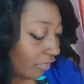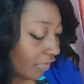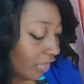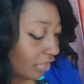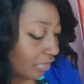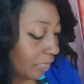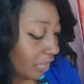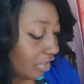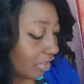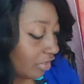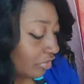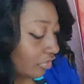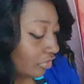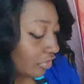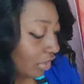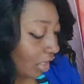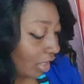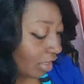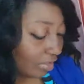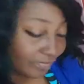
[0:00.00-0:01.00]
That's because there's
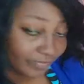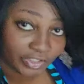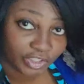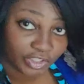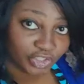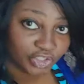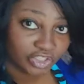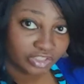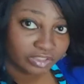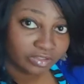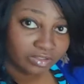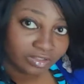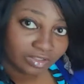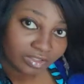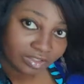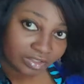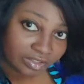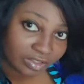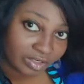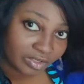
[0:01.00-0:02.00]
not enough cushion
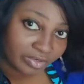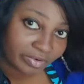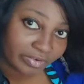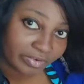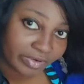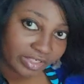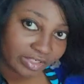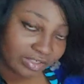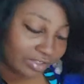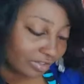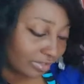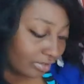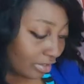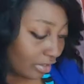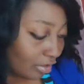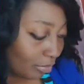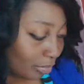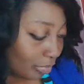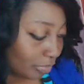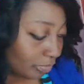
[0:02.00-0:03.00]
under it to
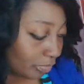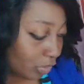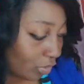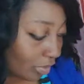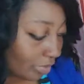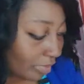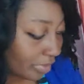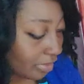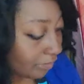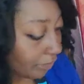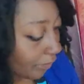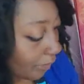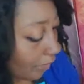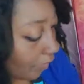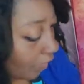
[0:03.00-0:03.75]
help absorb it.